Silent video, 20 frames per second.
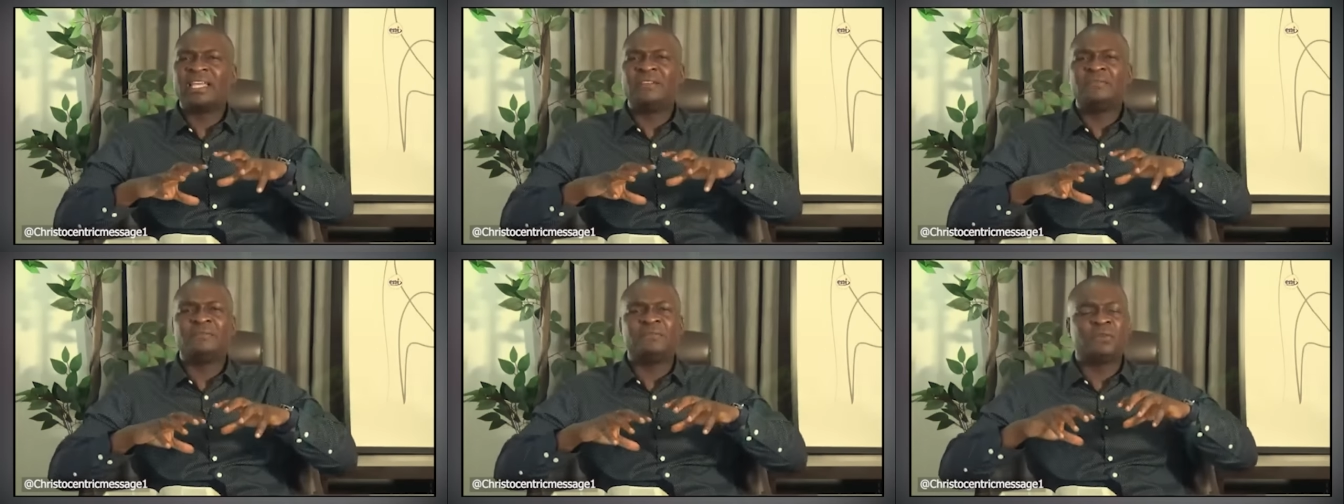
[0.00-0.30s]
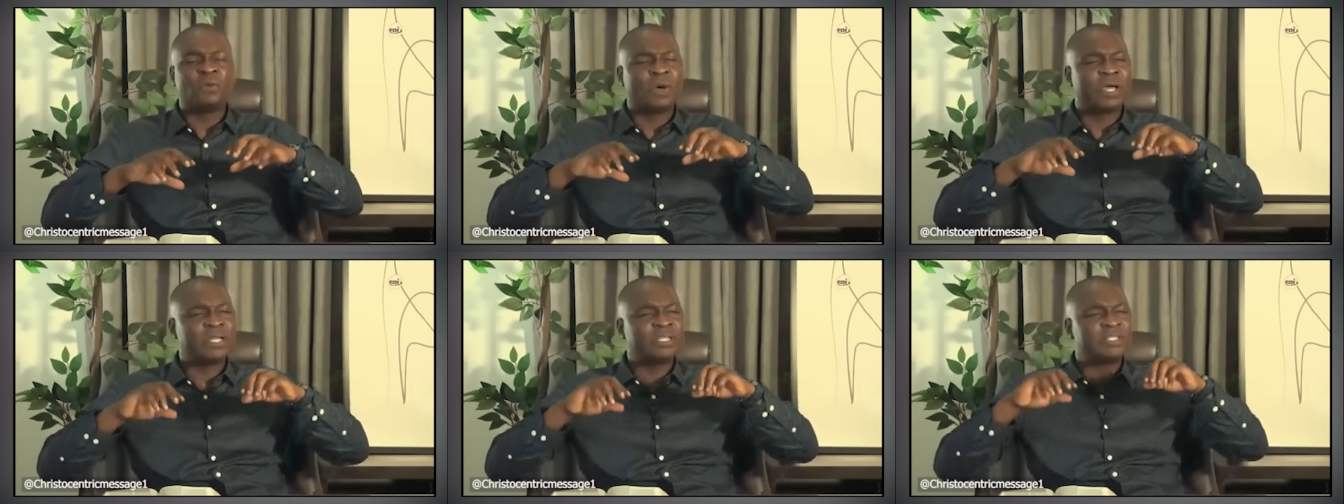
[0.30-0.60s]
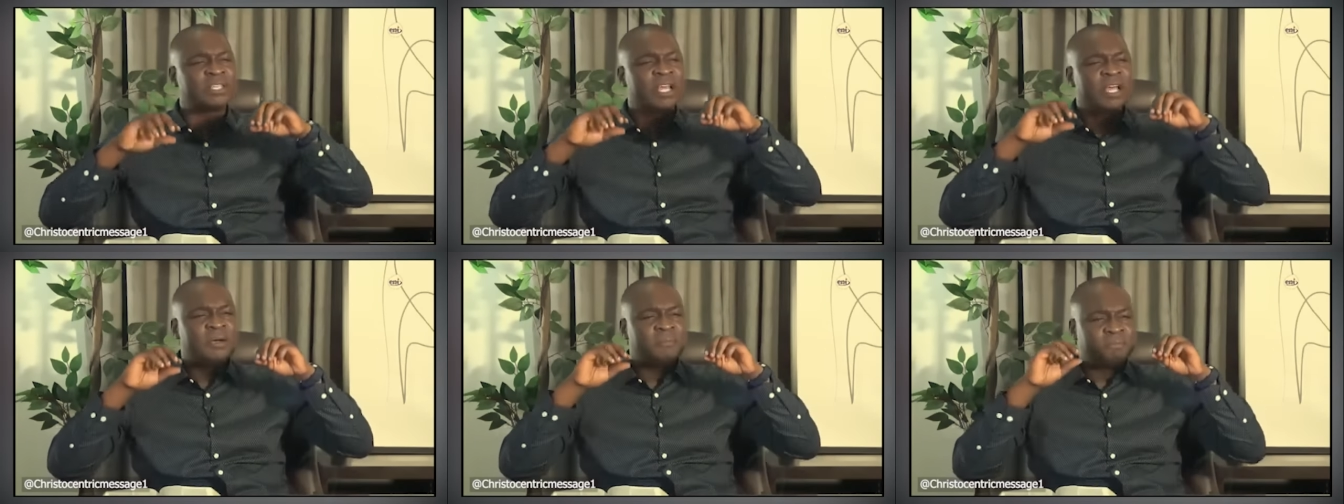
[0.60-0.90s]

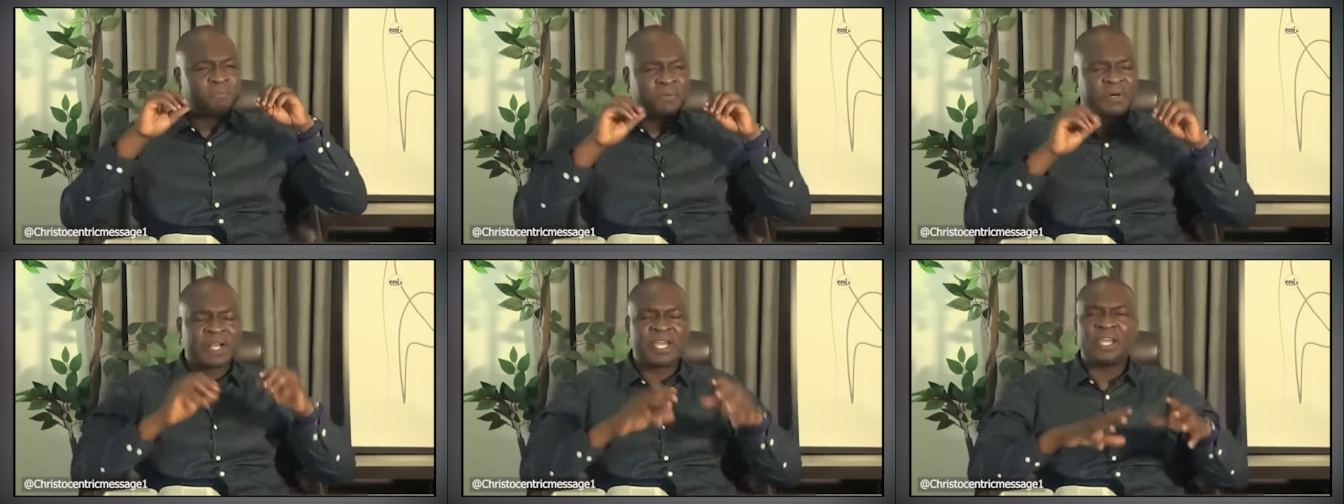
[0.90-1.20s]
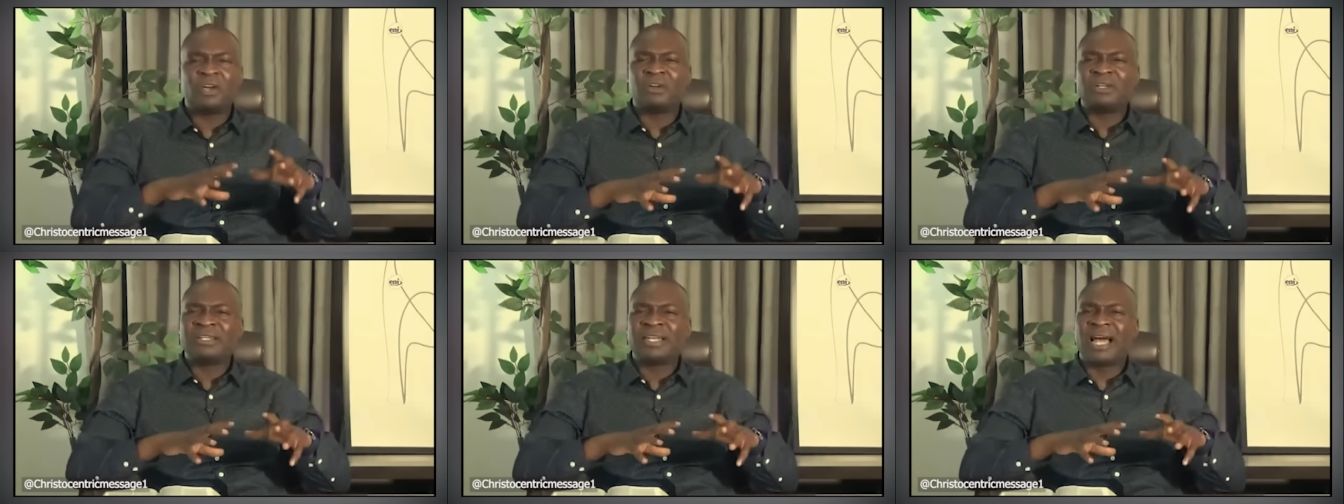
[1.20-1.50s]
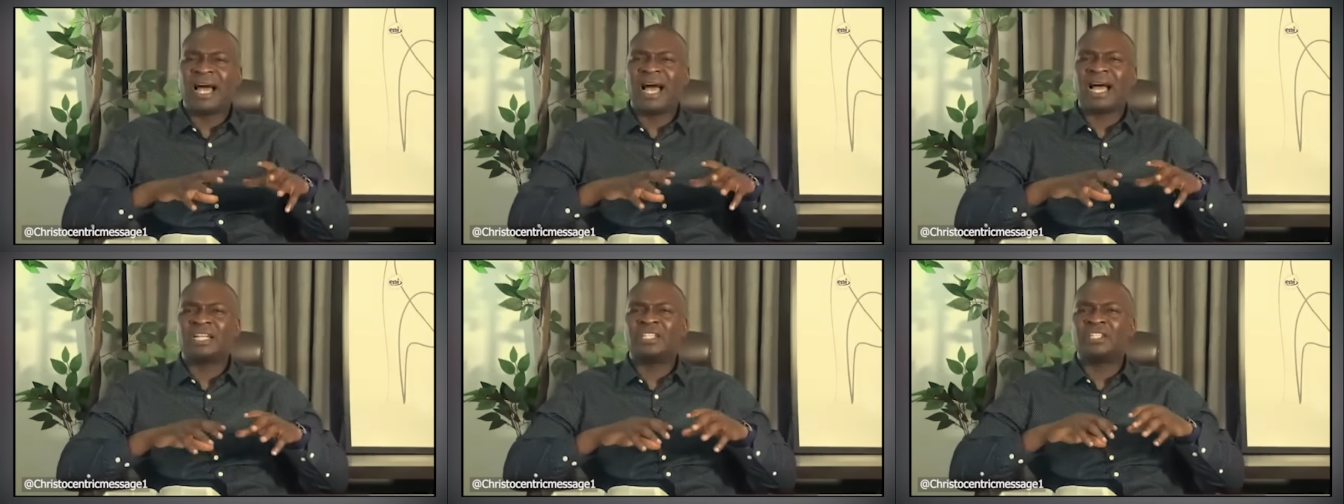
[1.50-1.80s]
influence, prey on
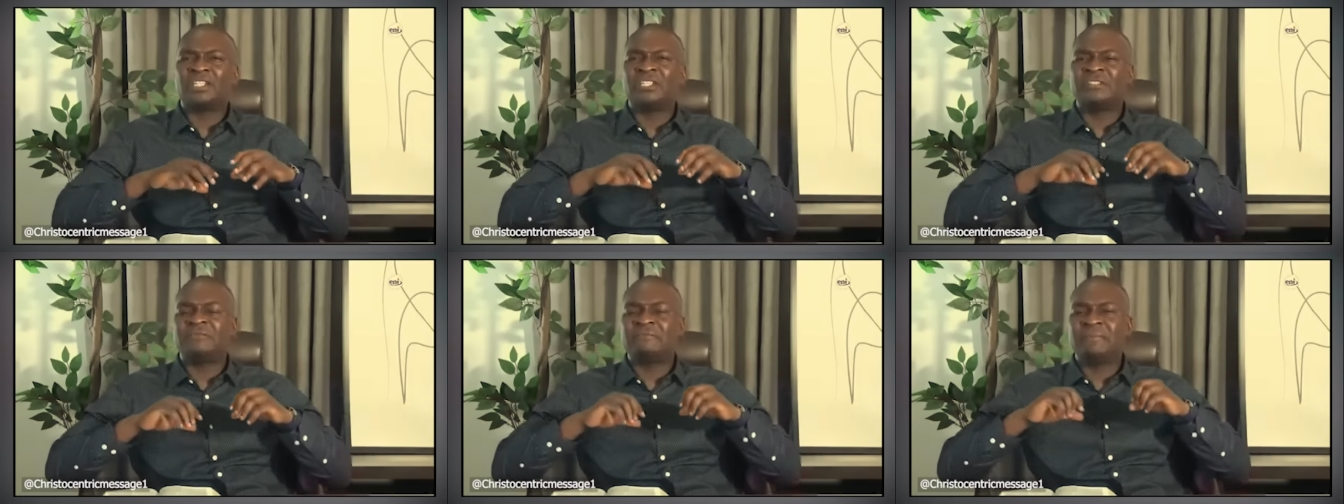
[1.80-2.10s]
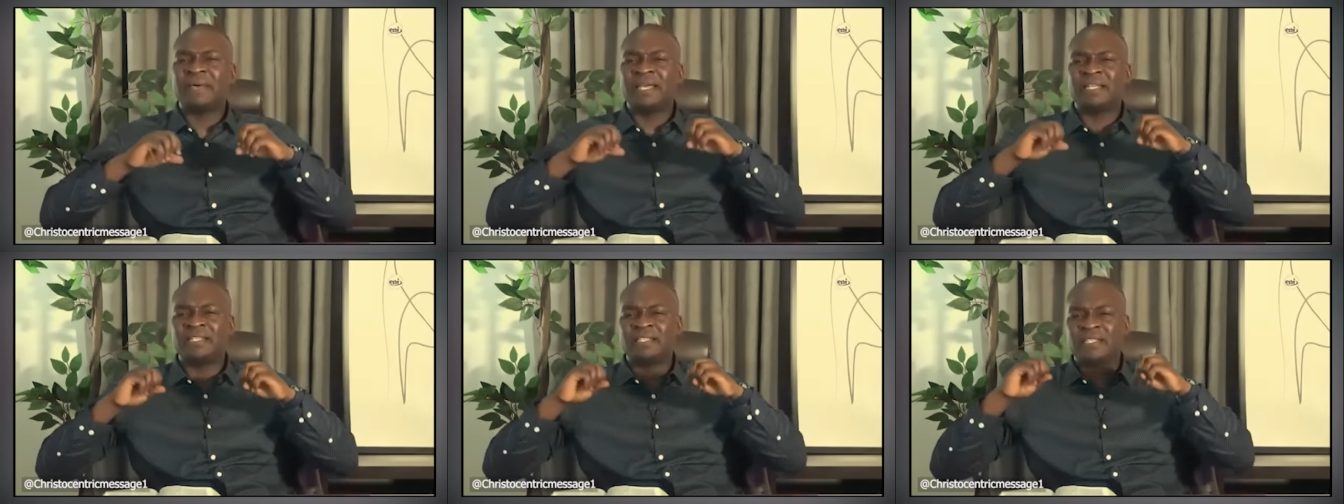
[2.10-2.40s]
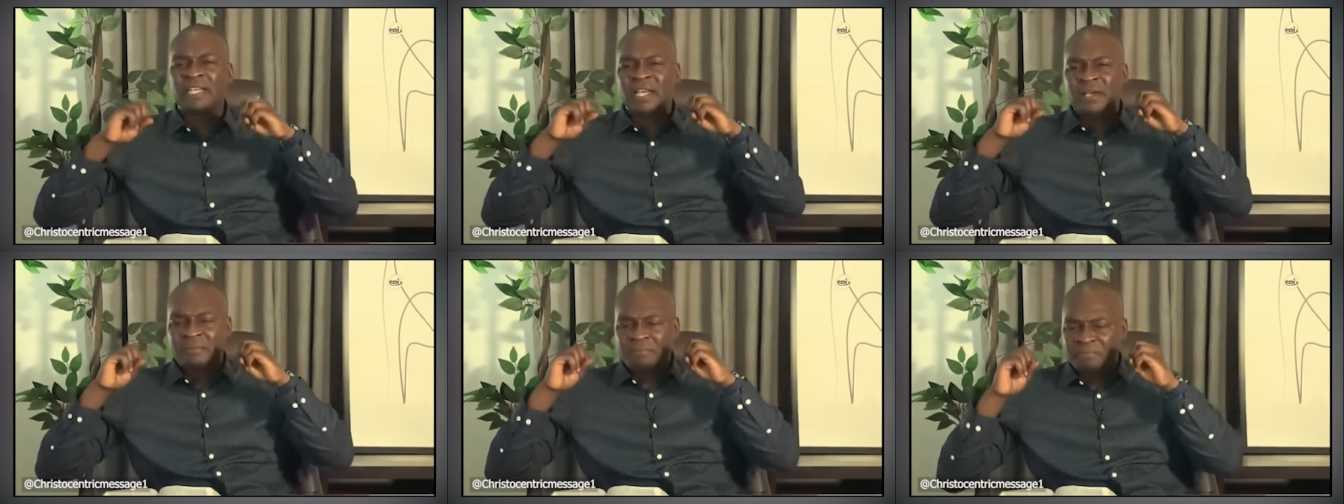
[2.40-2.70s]
their
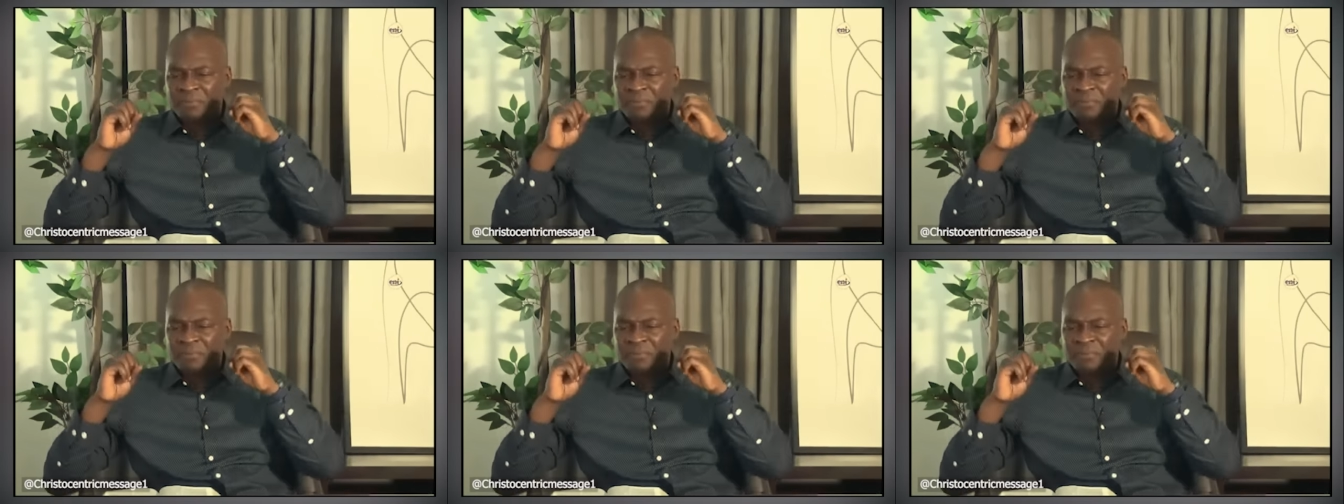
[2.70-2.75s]
achievements,